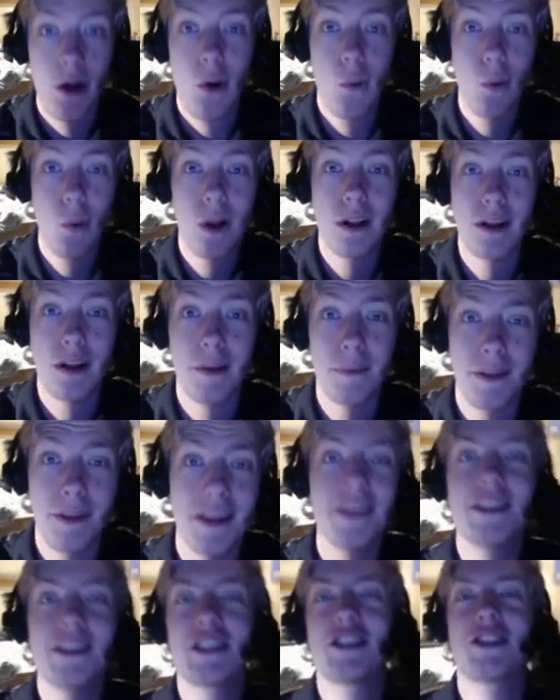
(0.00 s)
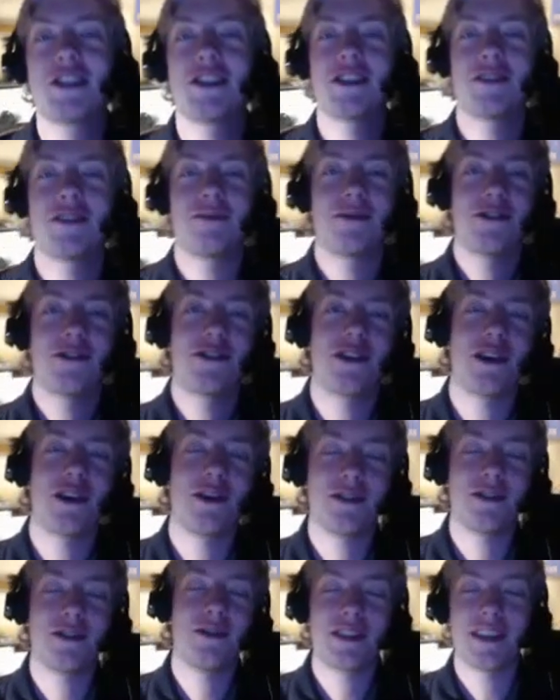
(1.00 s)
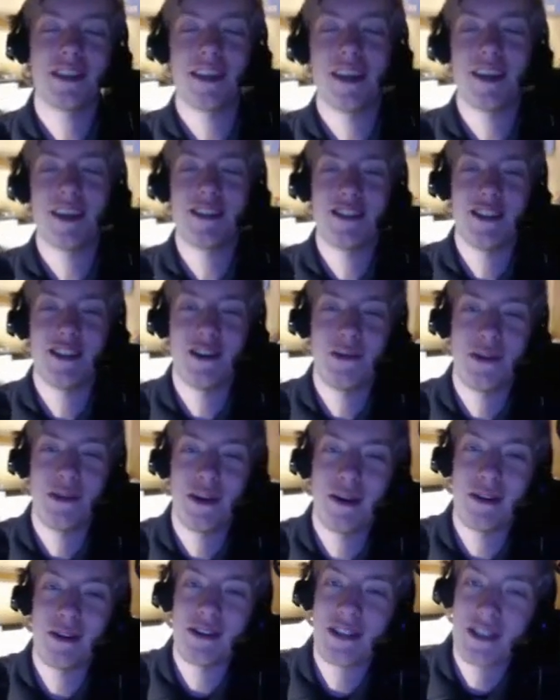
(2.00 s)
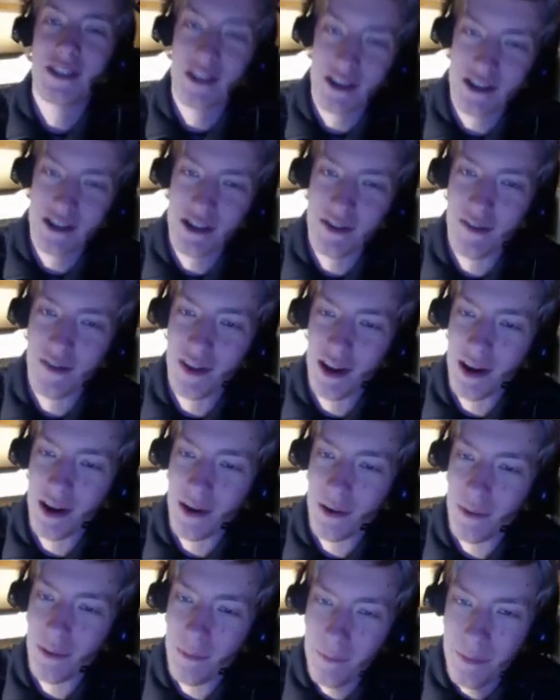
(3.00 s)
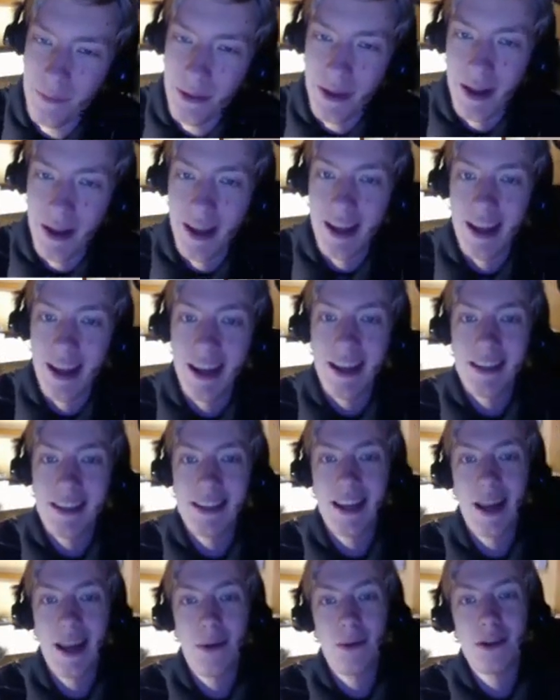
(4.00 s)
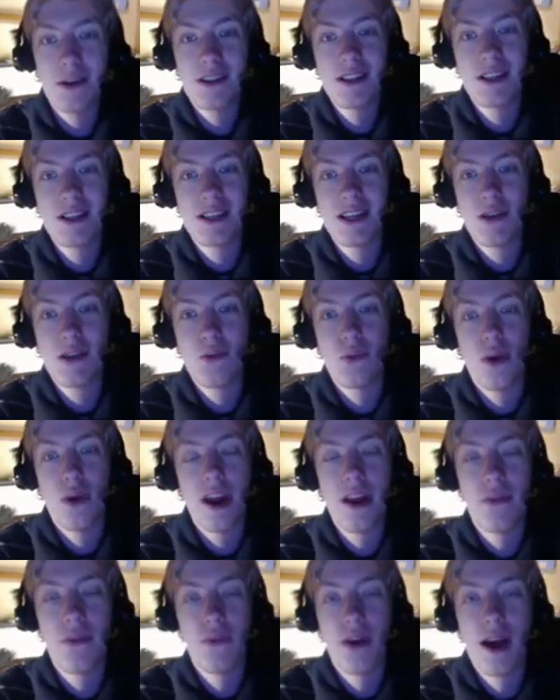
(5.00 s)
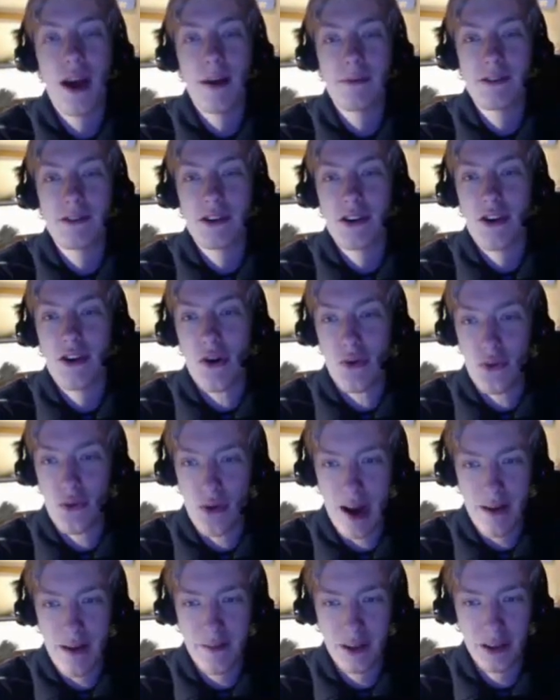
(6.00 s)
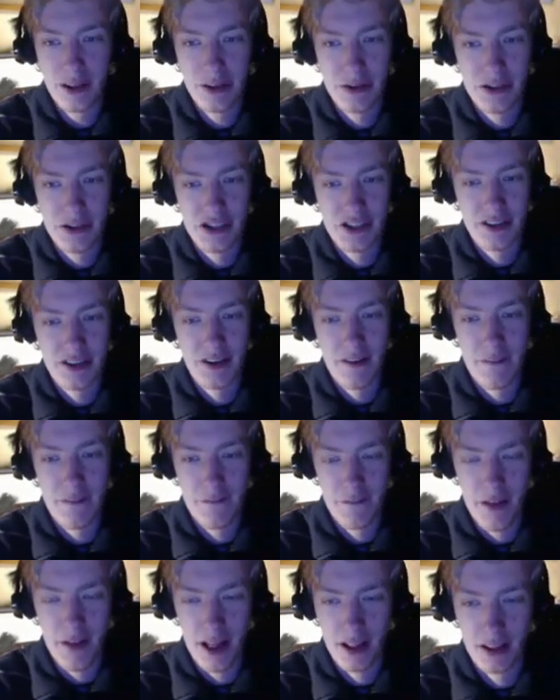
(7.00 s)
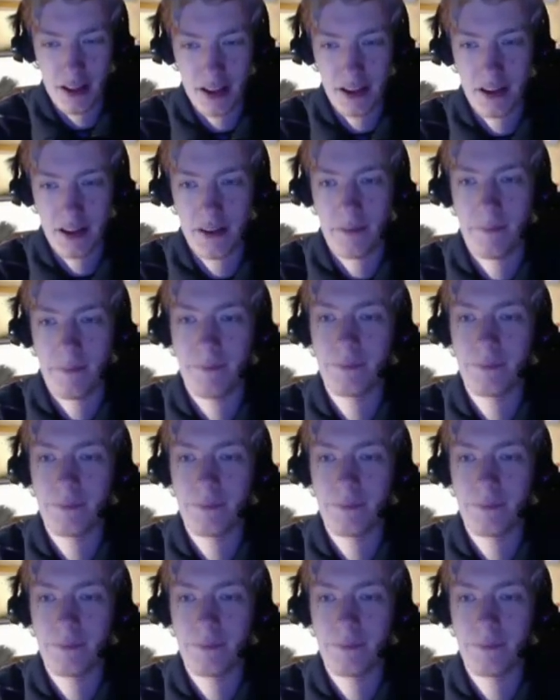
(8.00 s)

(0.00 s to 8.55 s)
Welcome, ladies and gentlemen, to today's Yu-Gi-Oh! Discussion video. Today we're discussing Raidraptor Revolution Falcon,